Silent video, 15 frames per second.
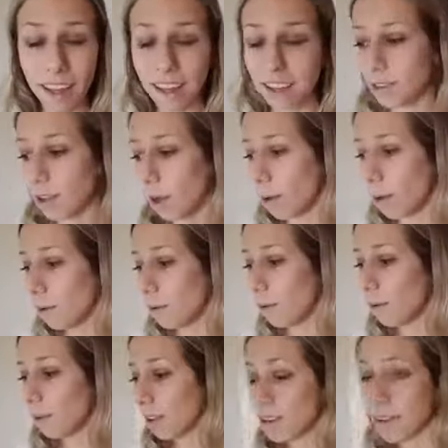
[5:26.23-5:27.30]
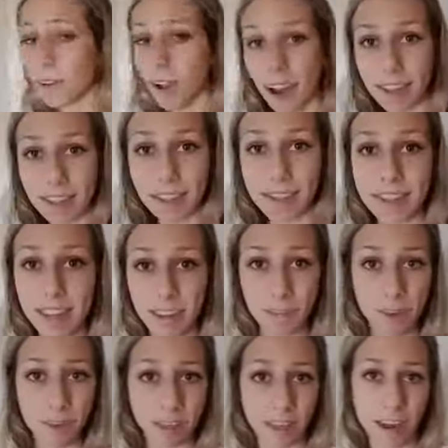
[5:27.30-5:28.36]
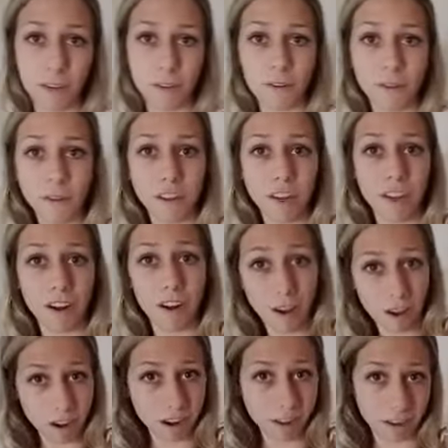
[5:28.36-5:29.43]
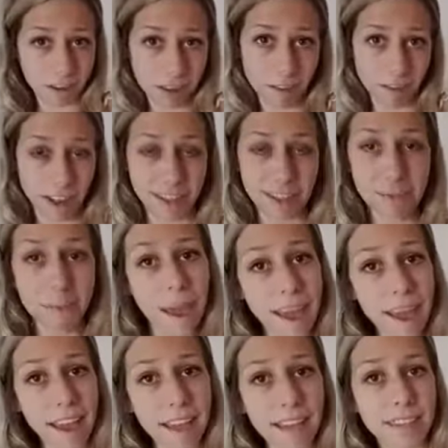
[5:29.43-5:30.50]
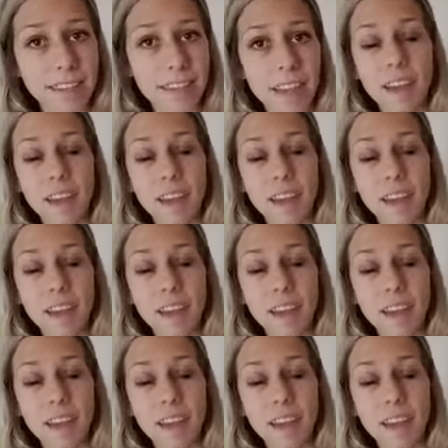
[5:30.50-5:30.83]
So you got to give yourself and honor yourself that space